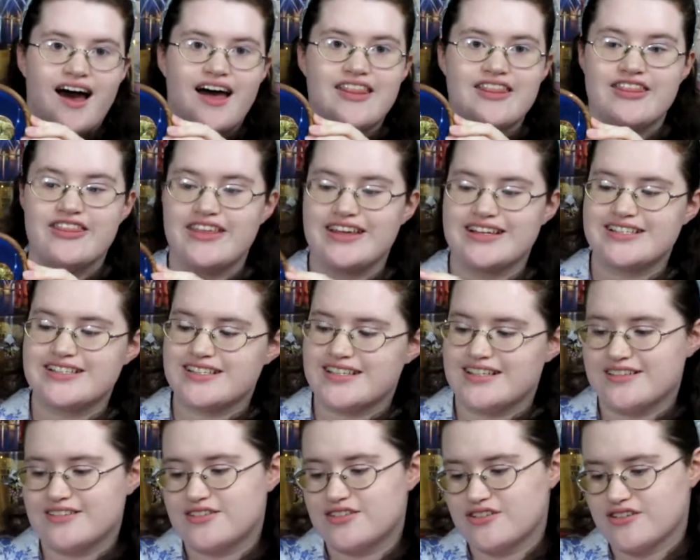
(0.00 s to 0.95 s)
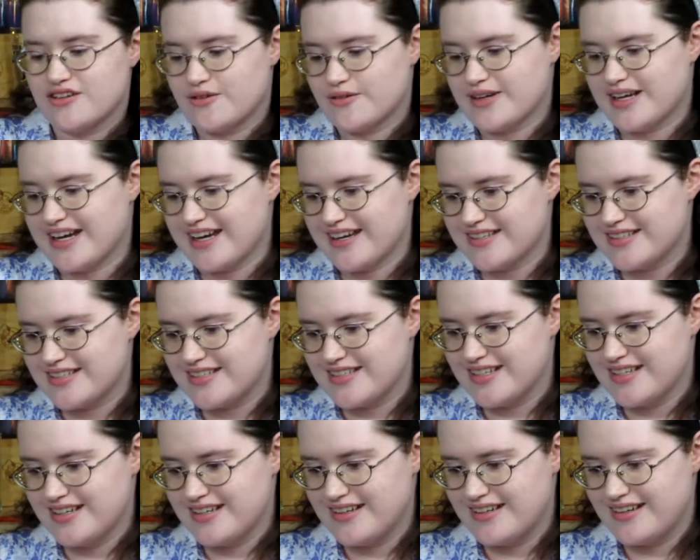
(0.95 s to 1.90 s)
This is so nice.